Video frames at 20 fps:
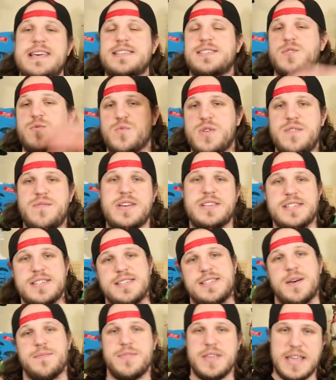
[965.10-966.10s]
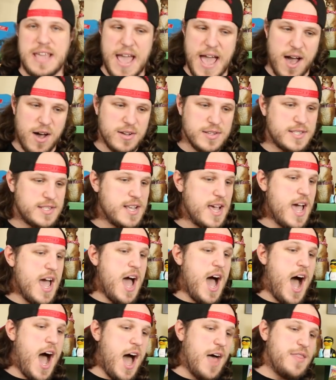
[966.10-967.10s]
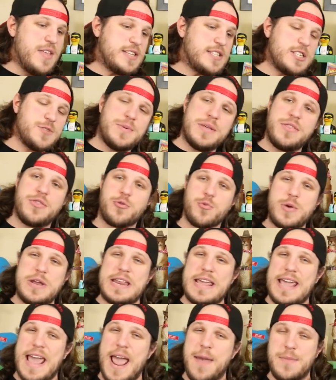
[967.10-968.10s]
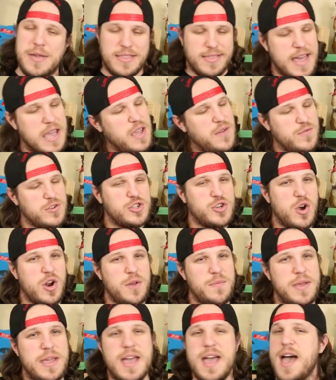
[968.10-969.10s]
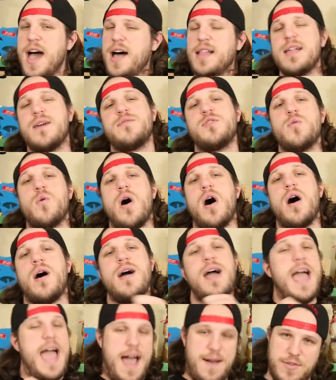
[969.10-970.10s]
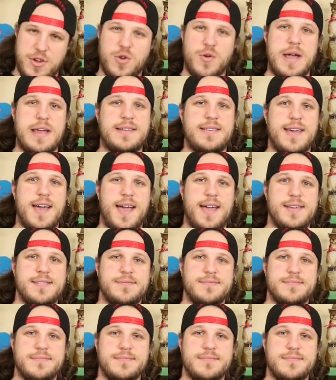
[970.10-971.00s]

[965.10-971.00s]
this or revisit something else, uh, this has been 3D Gaming. Thank you for joining me. I love you all. Have a great day.